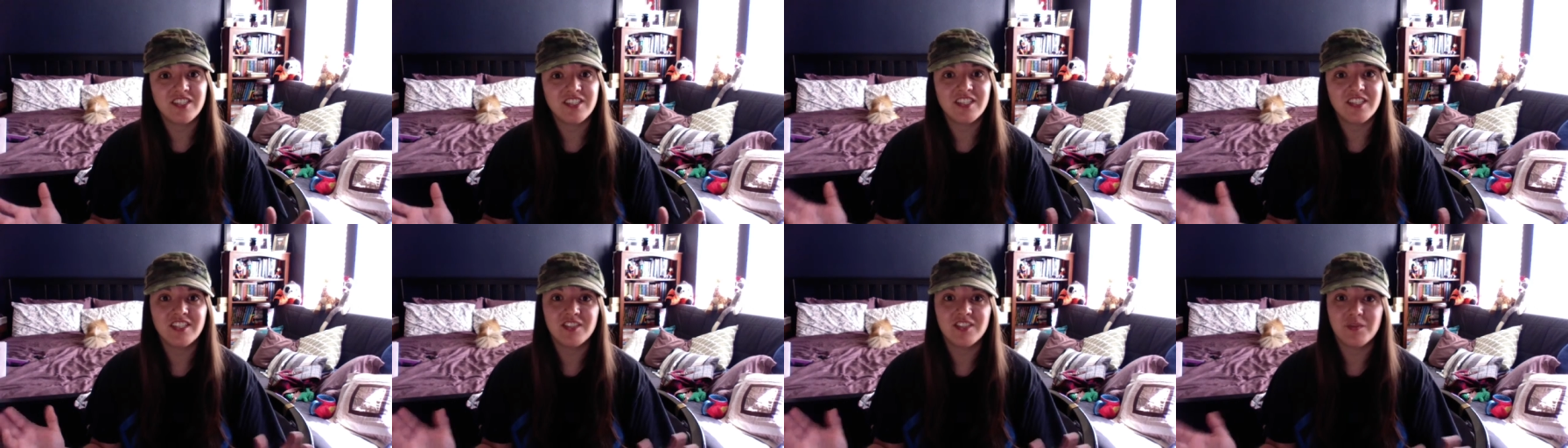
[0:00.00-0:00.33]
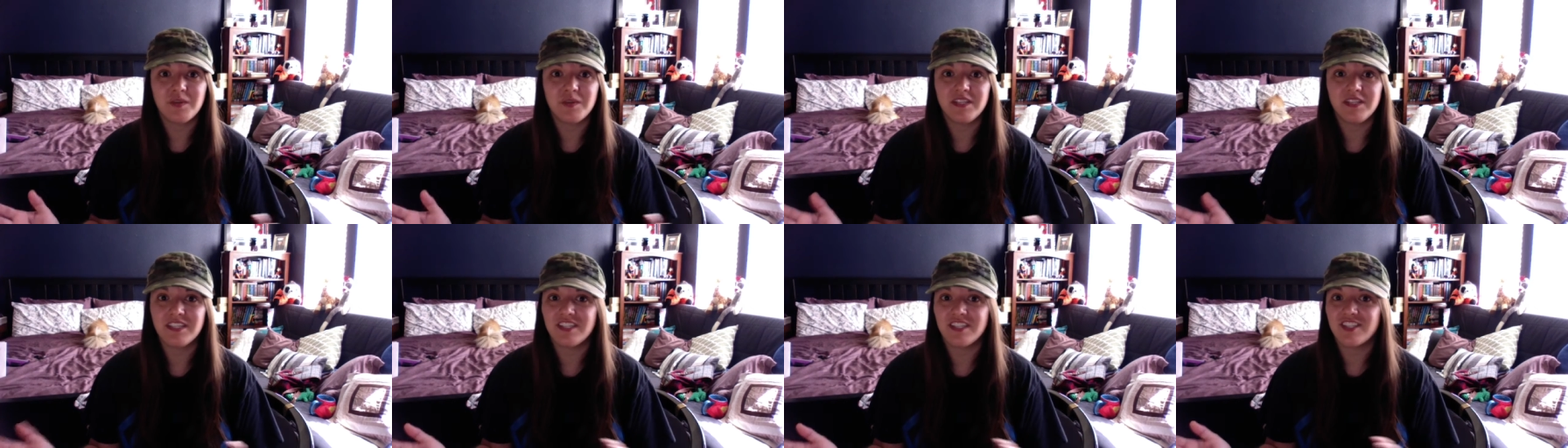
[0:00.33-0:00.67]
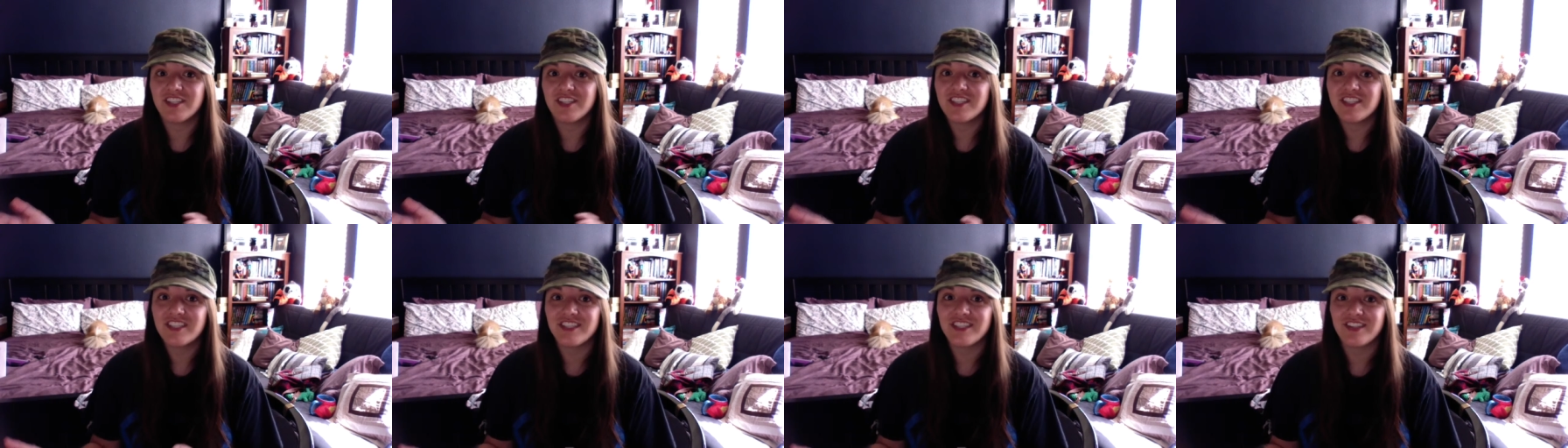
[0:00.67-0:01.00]
They've changed it
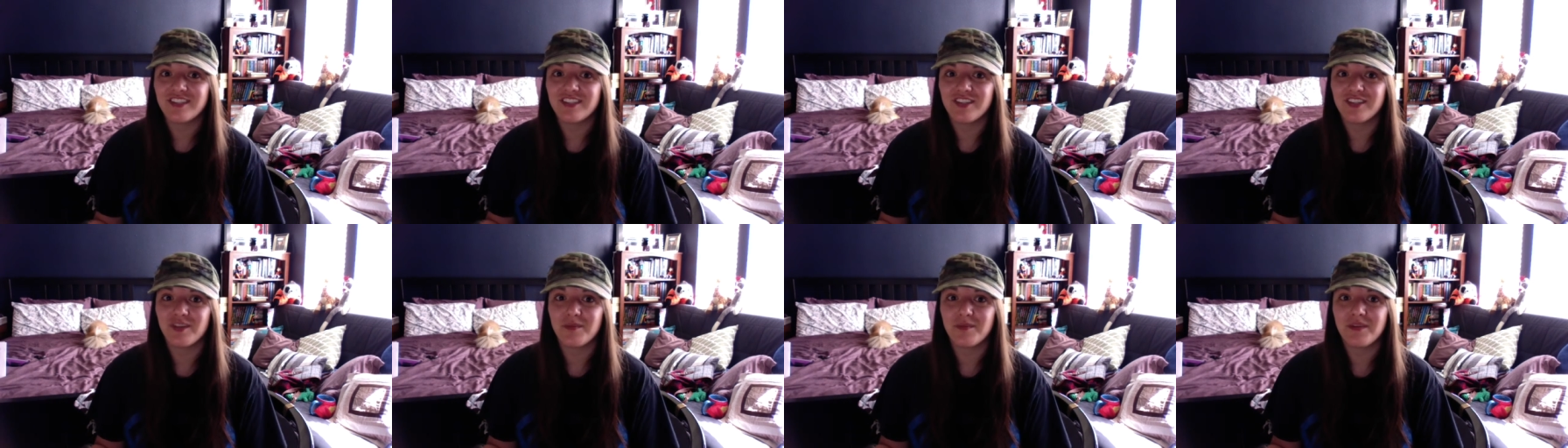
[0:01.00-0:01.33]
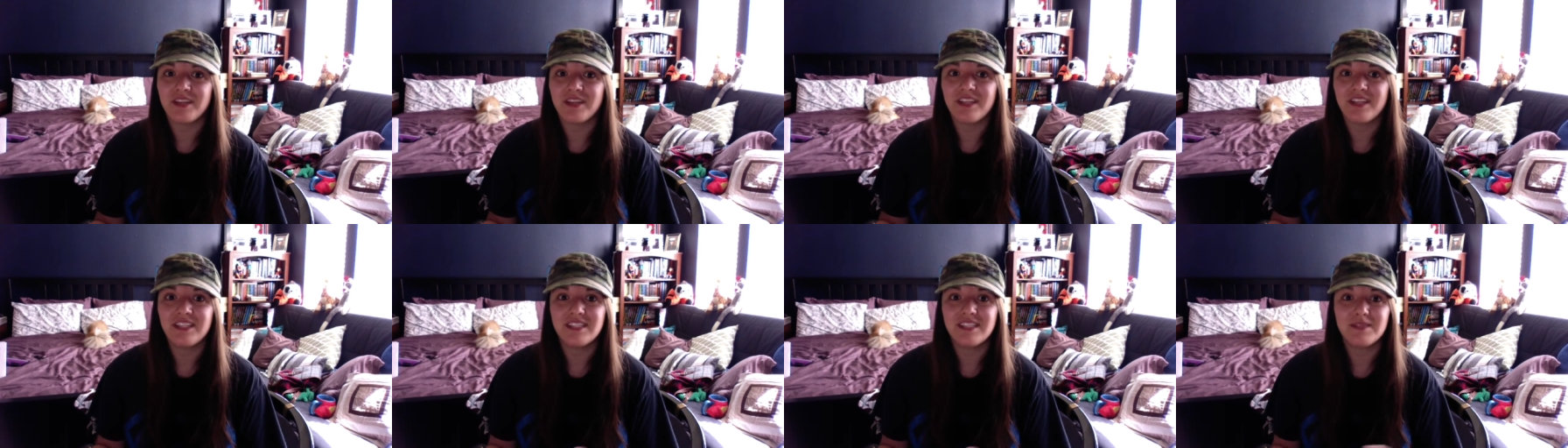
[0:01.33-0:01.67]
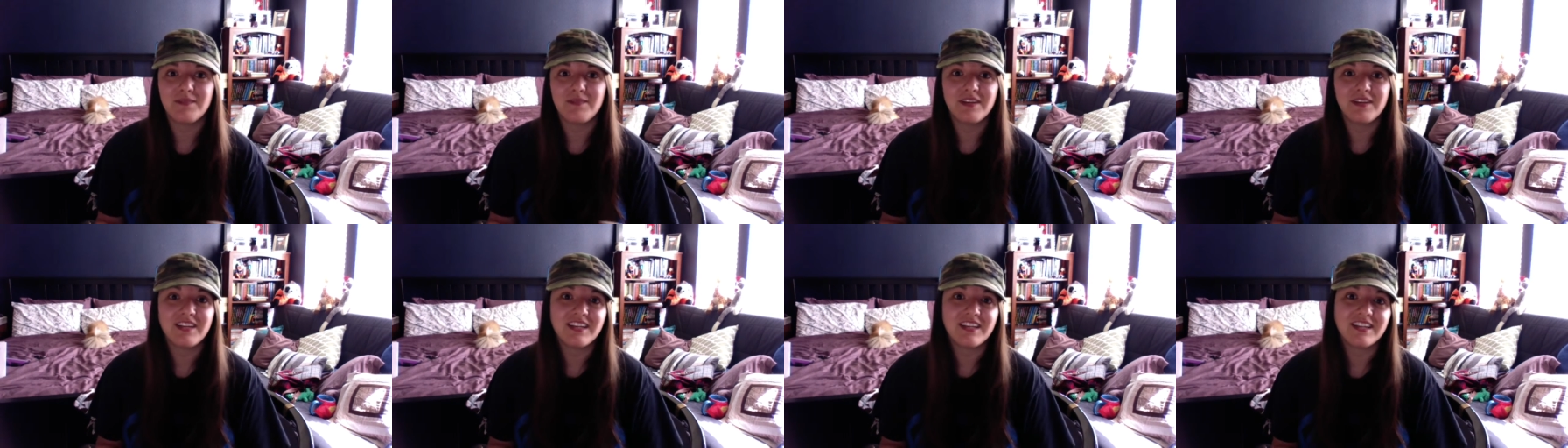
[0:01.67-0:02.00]
and tweaked it just a little
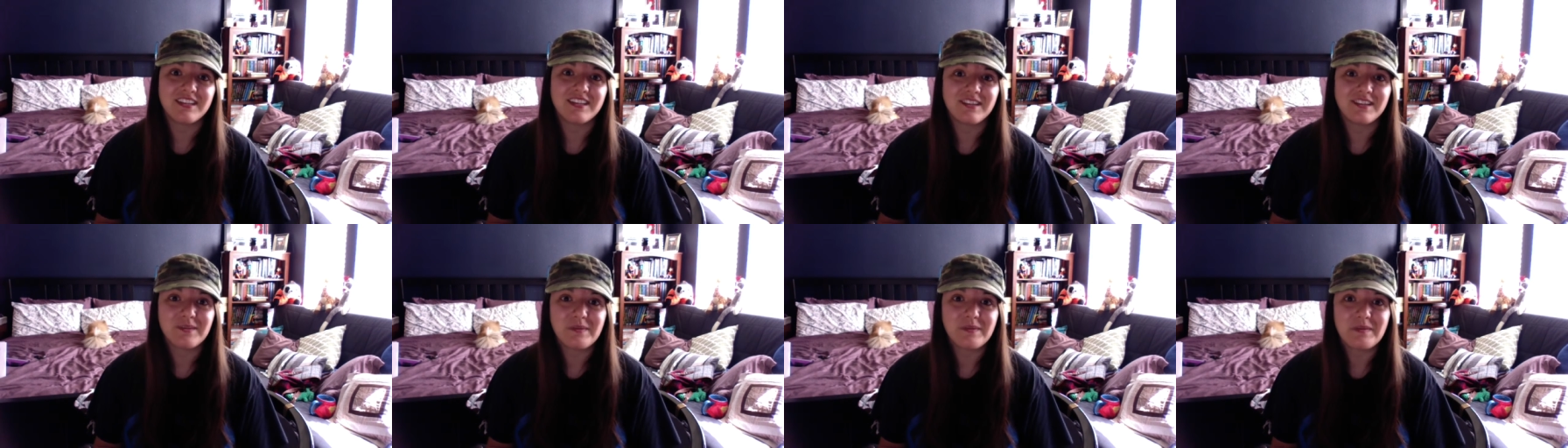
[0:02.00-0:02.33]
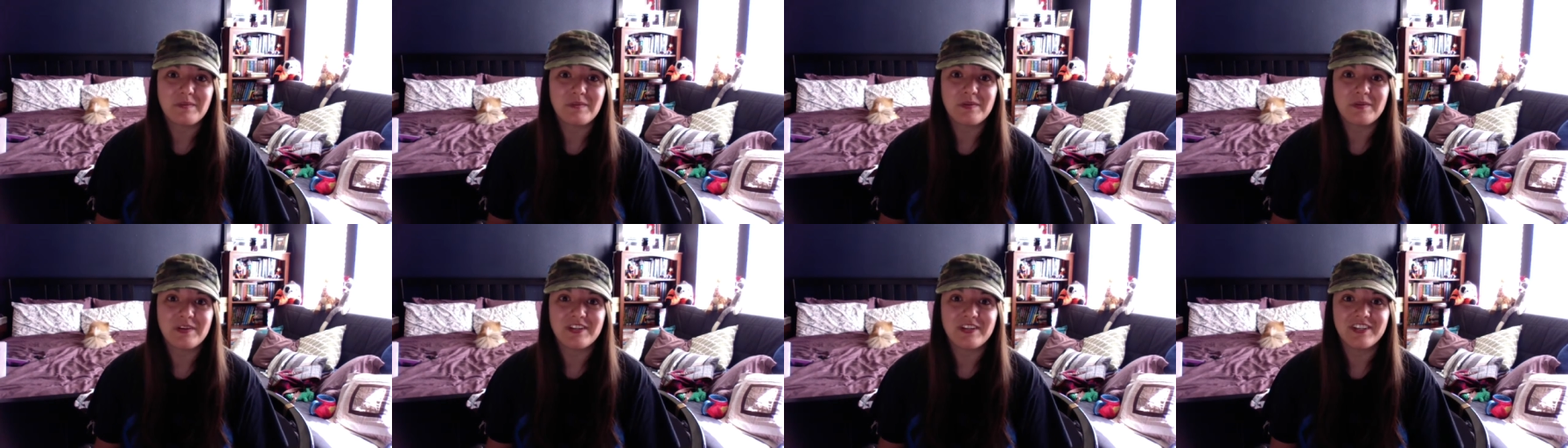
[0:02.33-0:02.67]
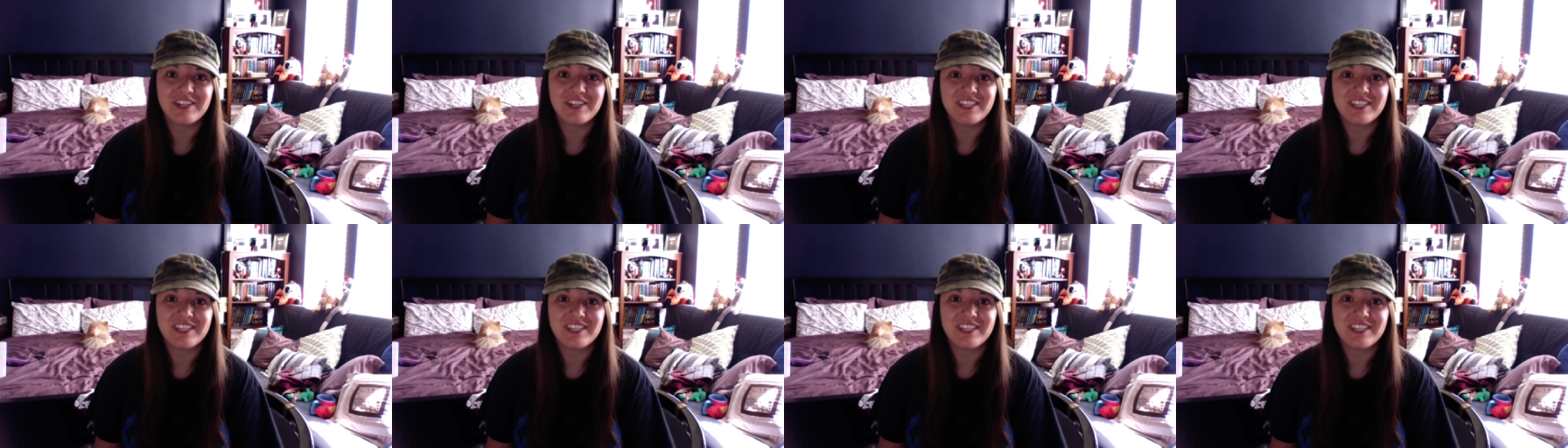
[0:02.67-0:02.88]
bit to make it a little bit more